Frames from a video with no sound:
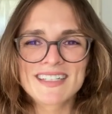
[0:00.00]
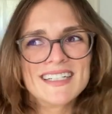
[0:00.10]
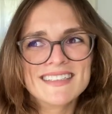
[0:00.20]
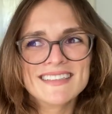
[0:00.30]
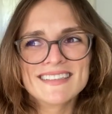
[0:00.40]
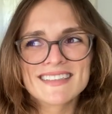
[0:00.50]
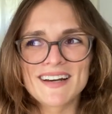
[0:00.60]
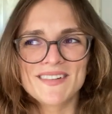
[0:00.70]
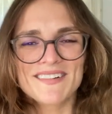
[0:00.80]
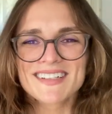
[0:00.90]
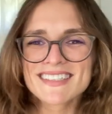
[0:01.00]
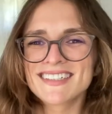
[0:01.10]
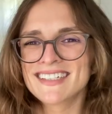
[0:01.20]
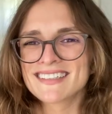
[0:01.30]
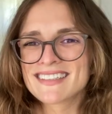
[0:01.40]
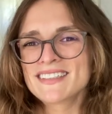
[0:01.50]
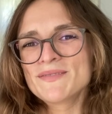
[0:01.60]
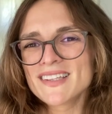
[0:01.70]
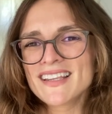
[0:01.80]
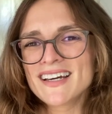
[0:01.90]
Because I'm not really trying to
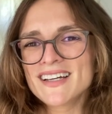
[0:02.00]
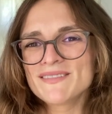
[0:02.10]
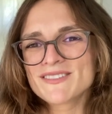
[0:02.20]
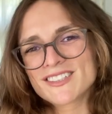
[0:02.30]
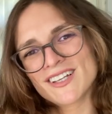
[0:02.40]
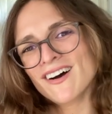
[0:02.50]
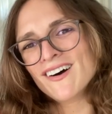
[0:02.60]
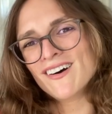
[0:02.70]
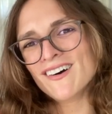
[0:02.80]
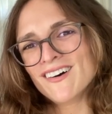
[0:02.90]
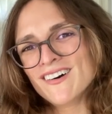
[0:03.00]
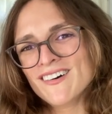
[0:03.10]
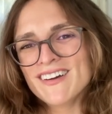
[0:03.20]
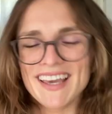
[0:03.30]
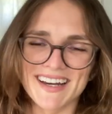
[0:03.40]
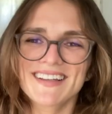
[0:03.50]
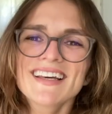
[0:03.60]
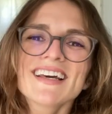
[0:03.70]
sleep with them, so yeah.